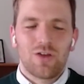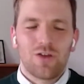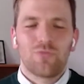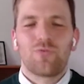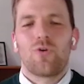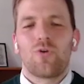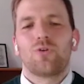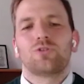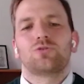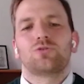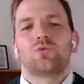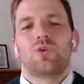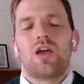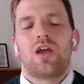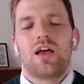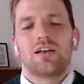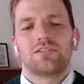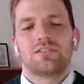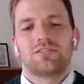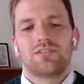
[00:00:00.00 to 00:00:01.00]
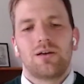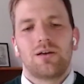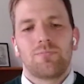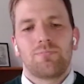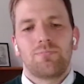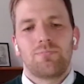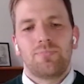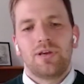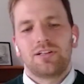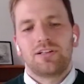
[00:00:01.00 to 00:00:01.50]
and forestry has a
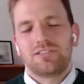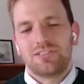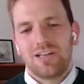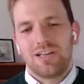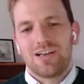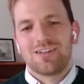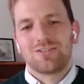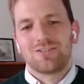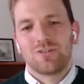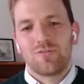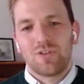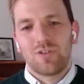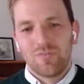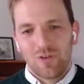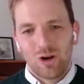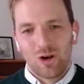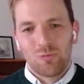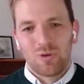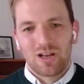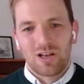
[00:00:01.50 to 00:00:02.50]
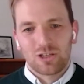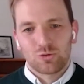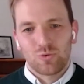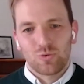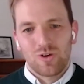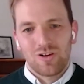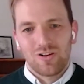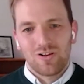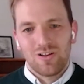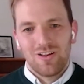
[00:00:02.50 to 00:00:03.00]
big chance of developing as
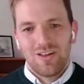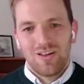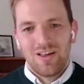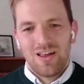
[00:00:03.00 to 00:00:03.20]
well.